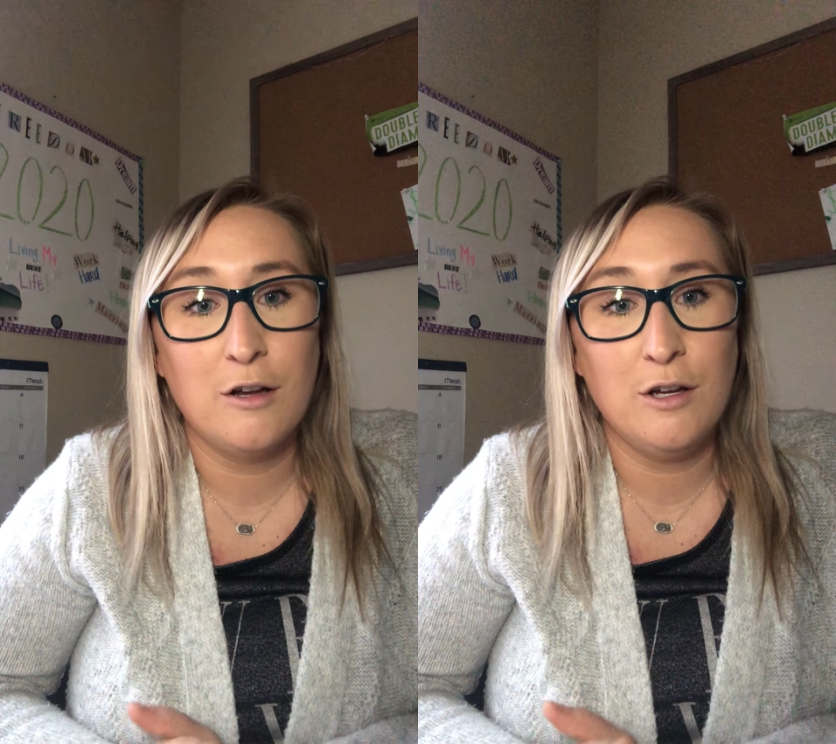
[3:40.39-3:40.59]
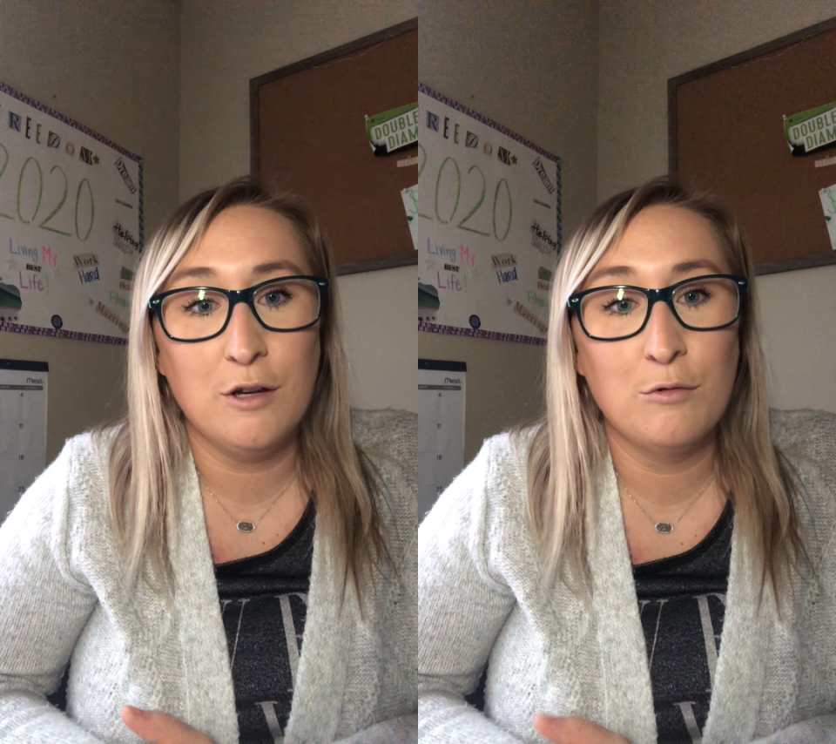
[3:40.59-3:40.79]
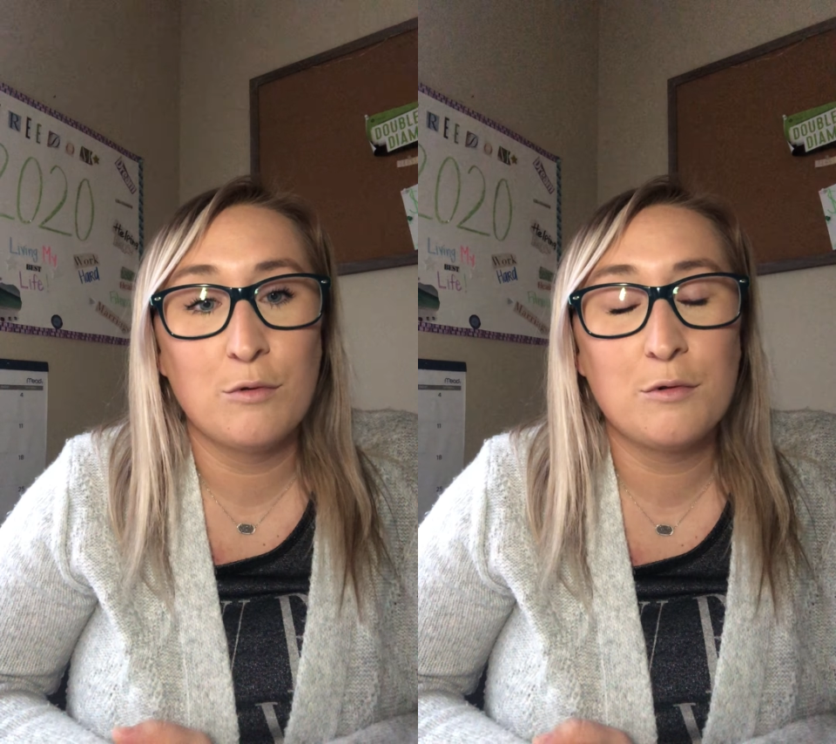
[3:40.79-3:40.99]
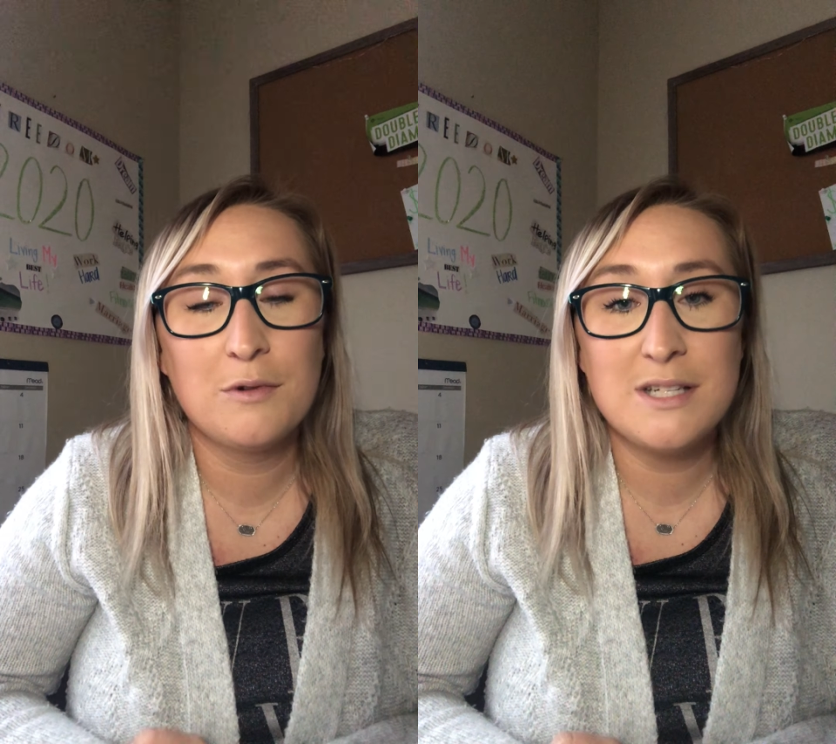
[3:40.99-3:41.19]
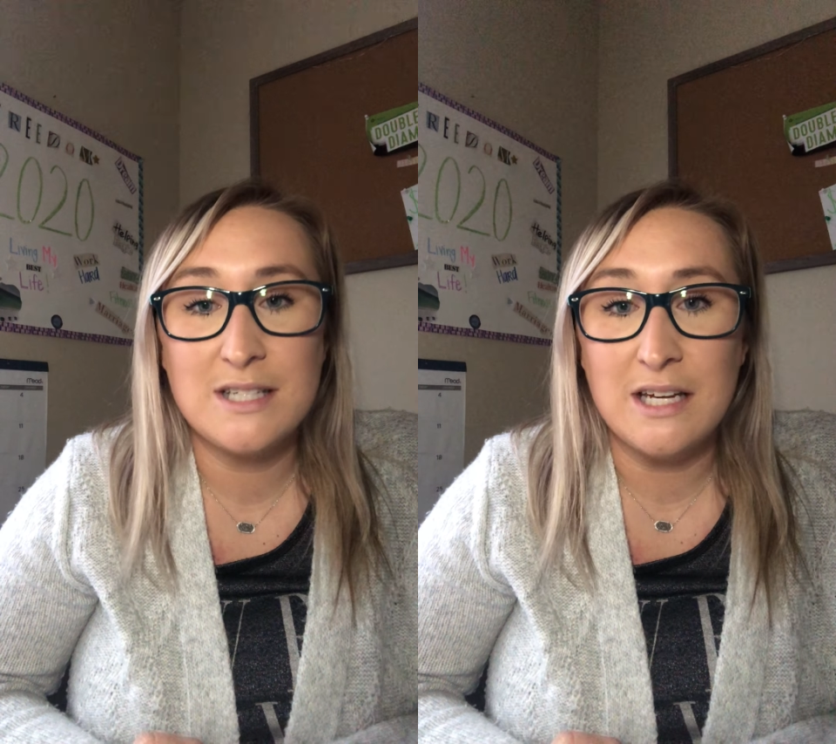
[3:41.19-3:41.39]
you will
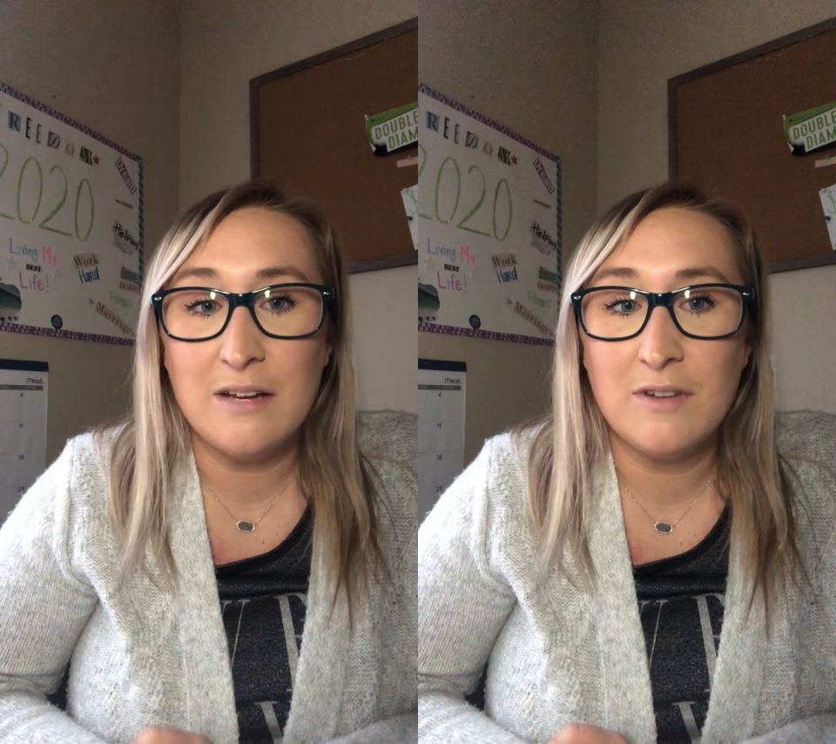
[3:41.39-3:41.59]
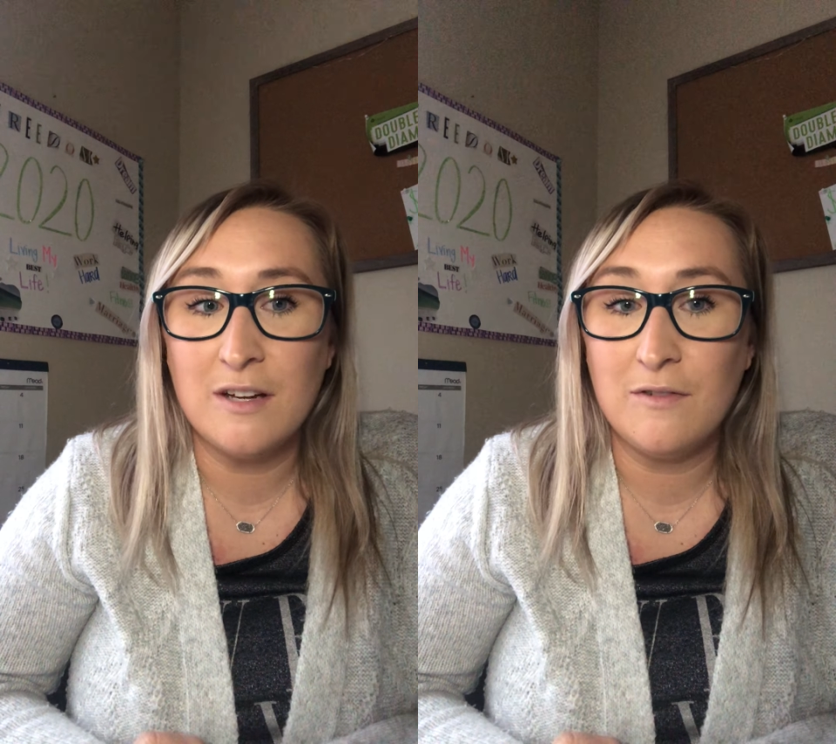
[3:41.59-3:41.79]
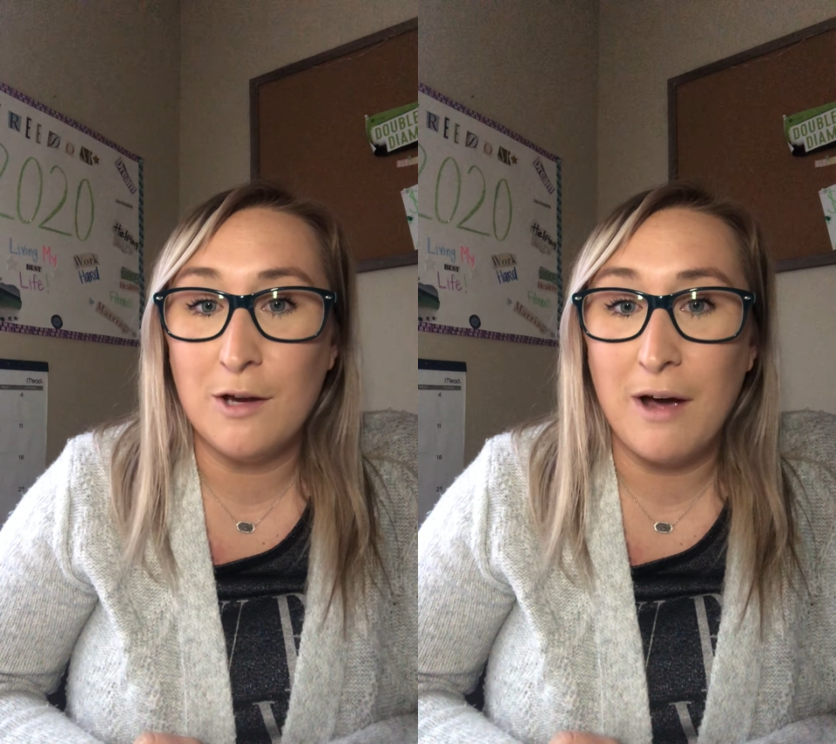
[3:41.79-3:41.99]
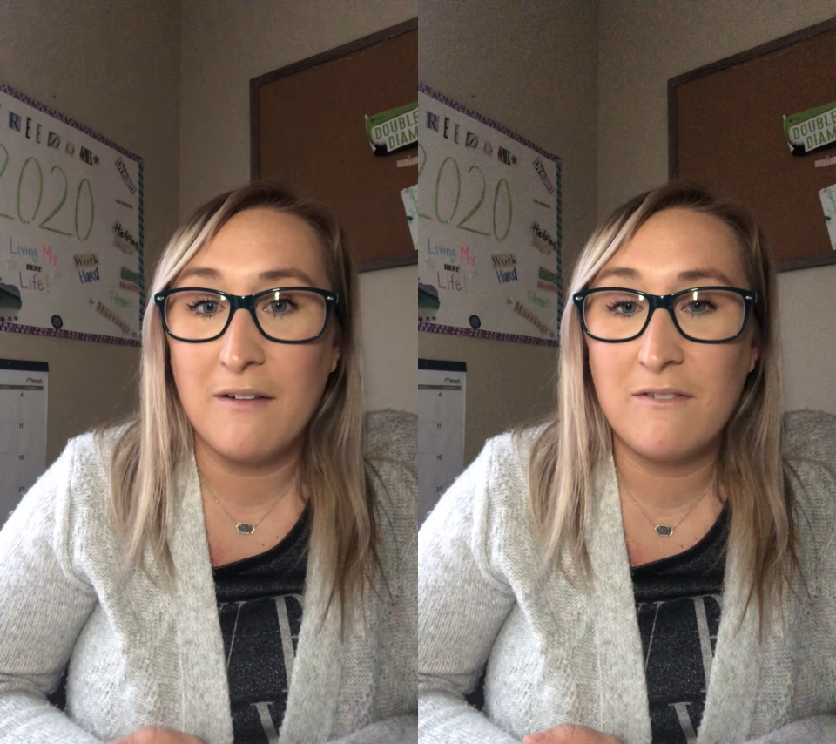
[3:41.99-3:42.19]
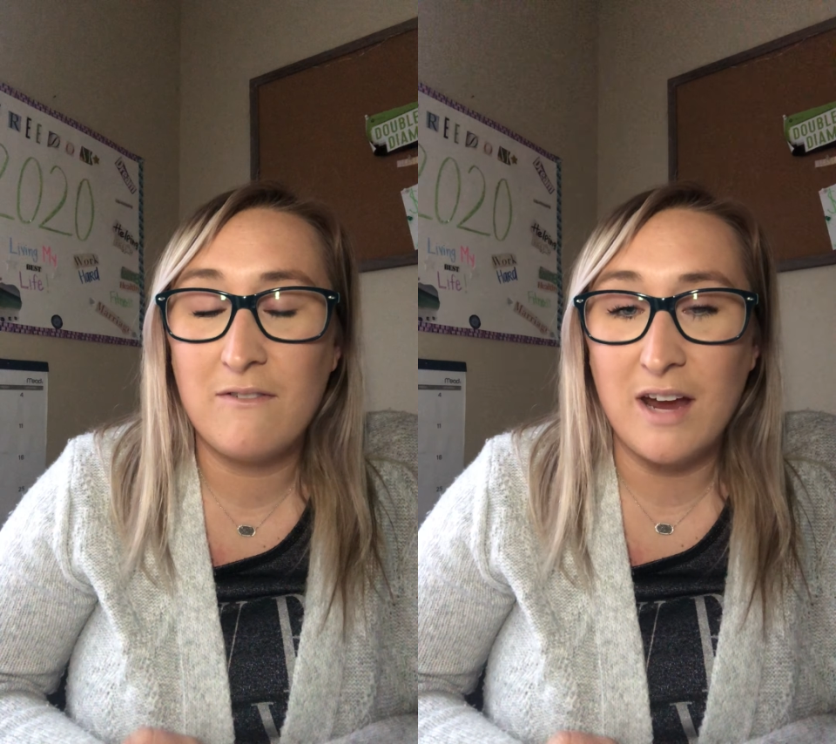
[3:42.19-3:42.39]
receive if you
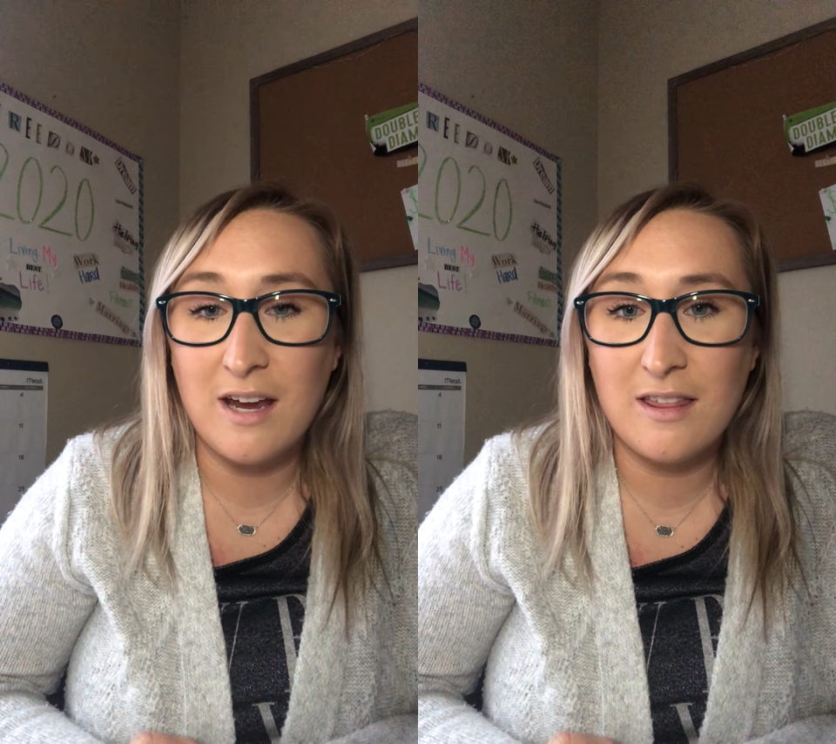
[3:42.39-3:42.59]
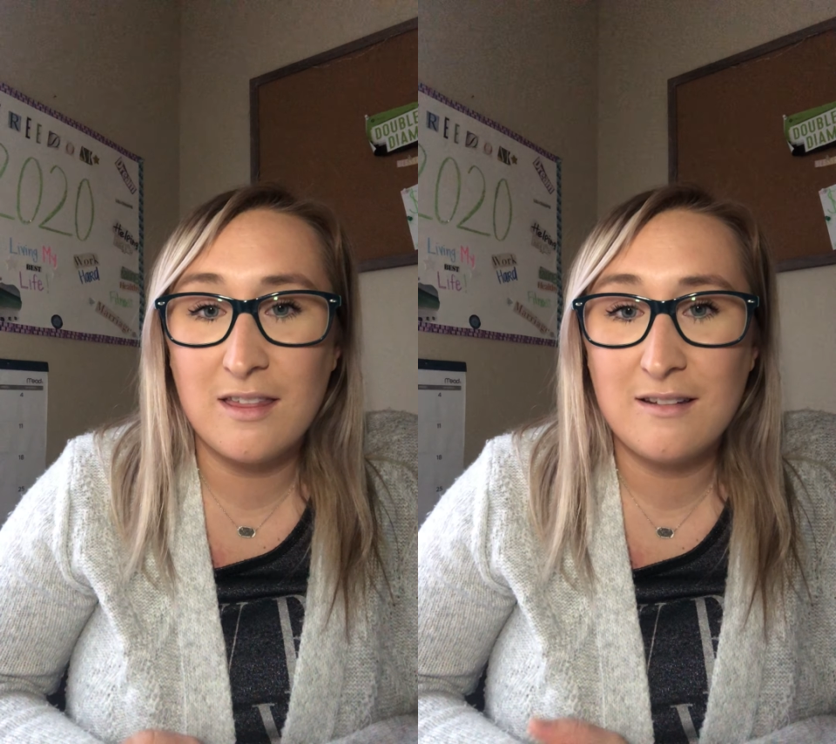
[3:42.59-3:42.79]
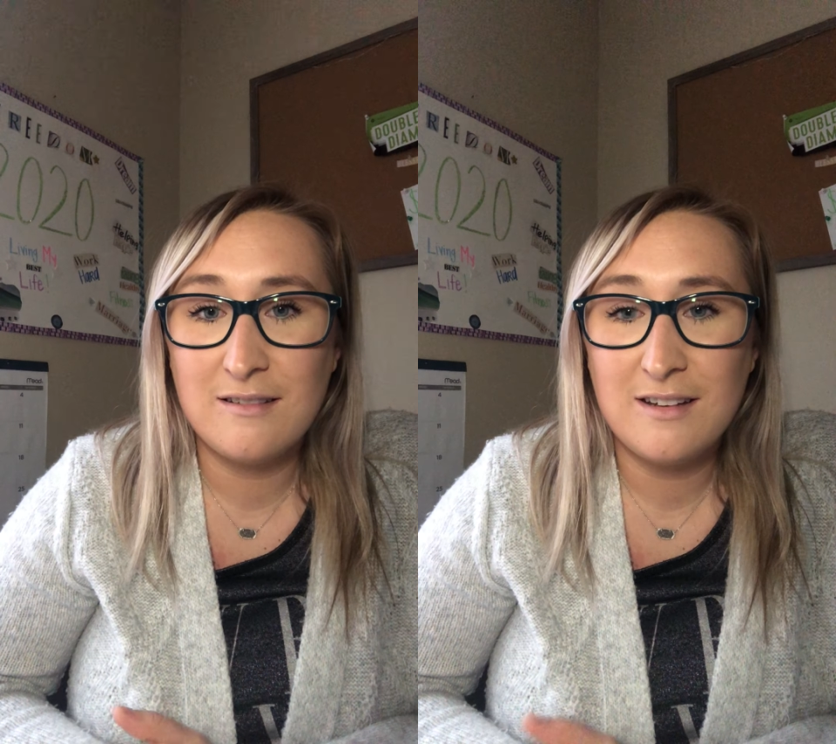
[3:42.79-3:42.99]
have faith.